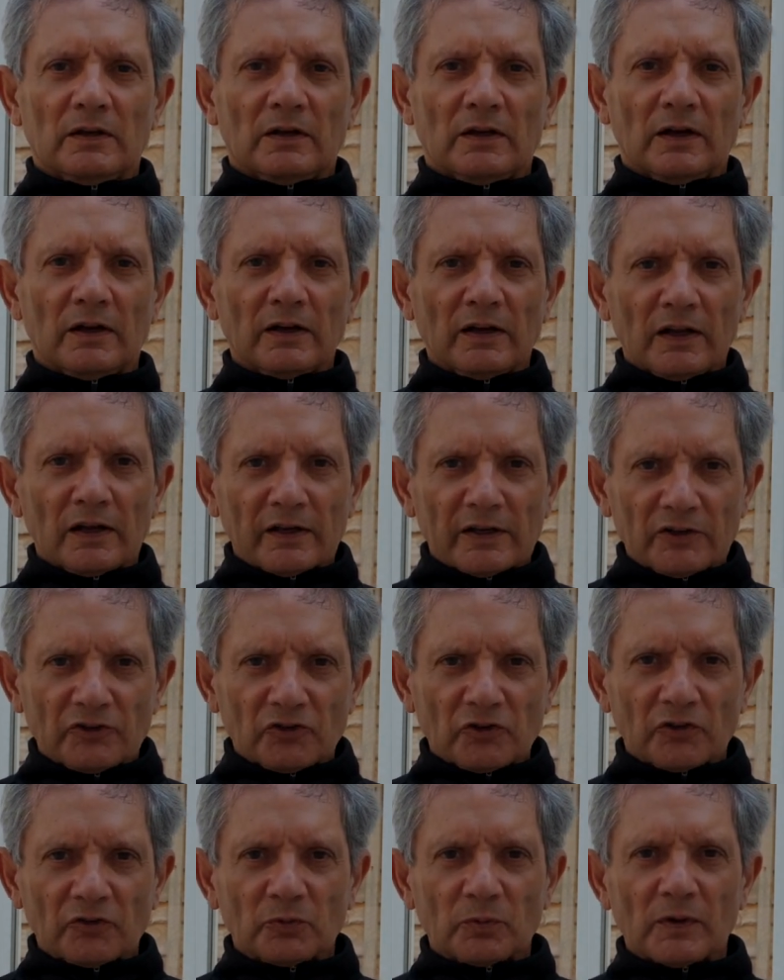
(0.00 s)
Unlucky
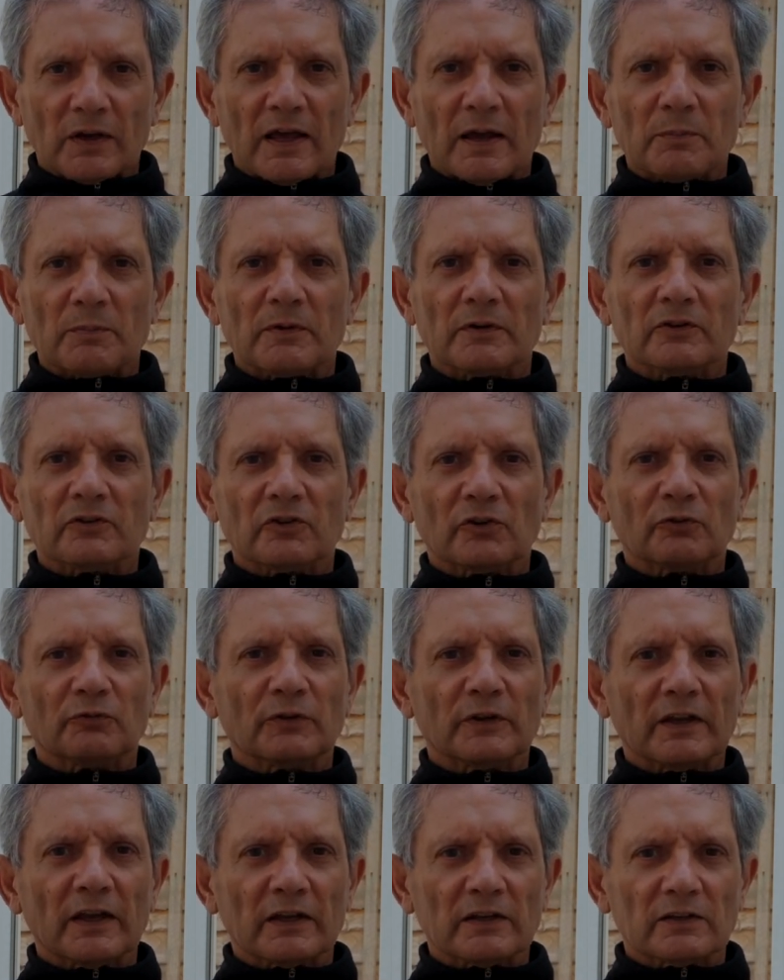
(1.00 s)
shots will happen. Just
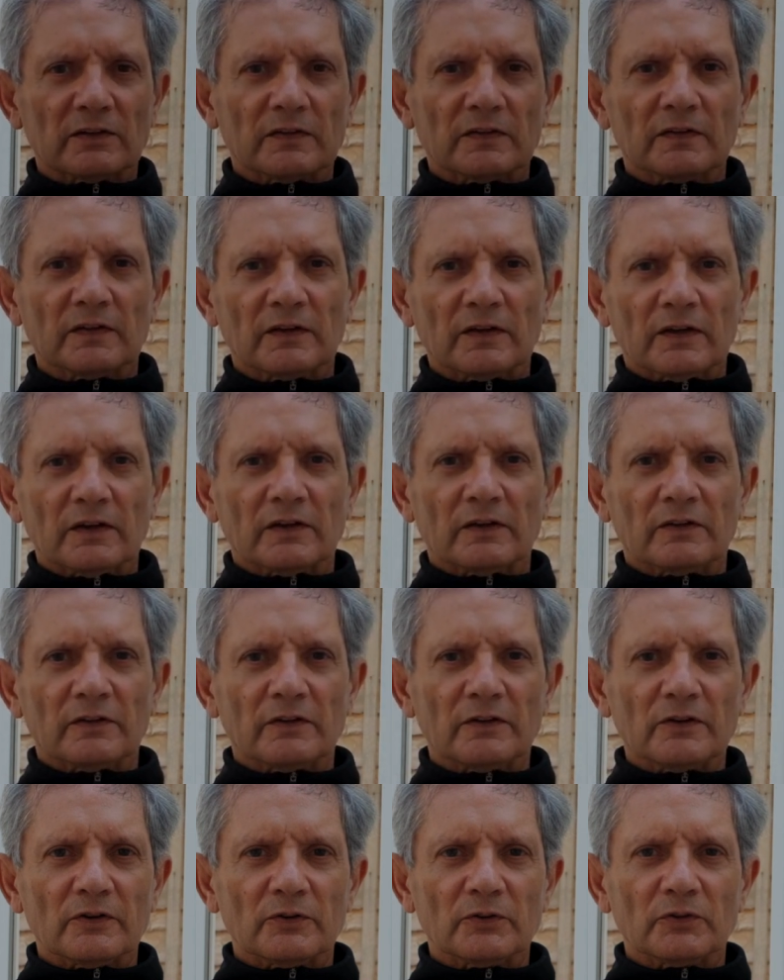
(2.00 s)
forget
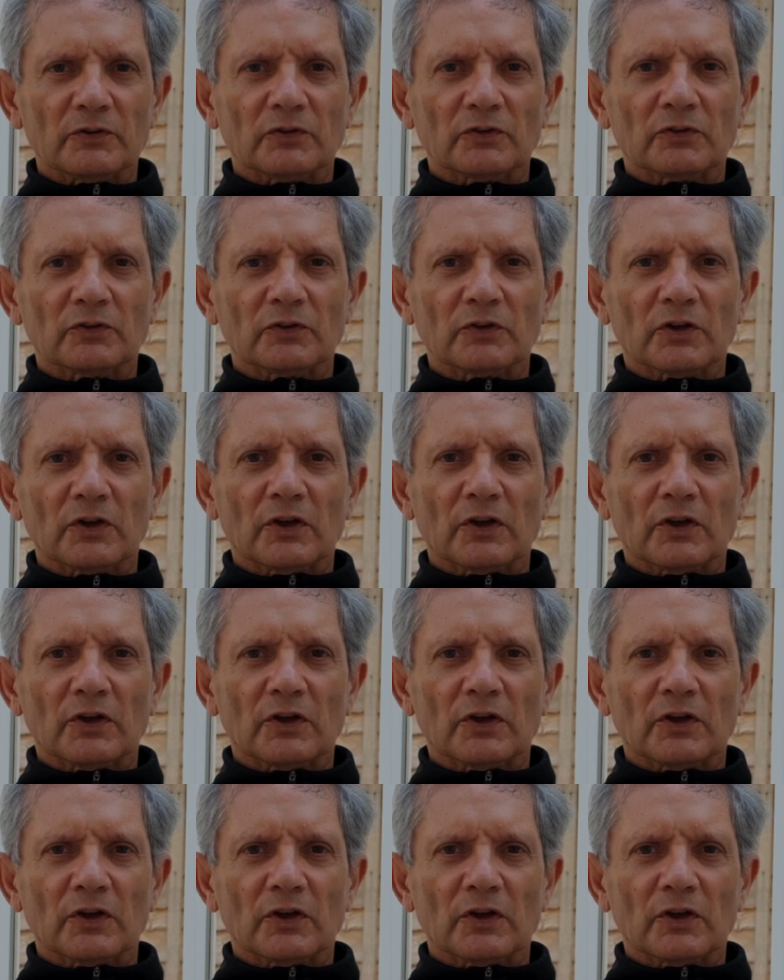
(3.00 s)
those.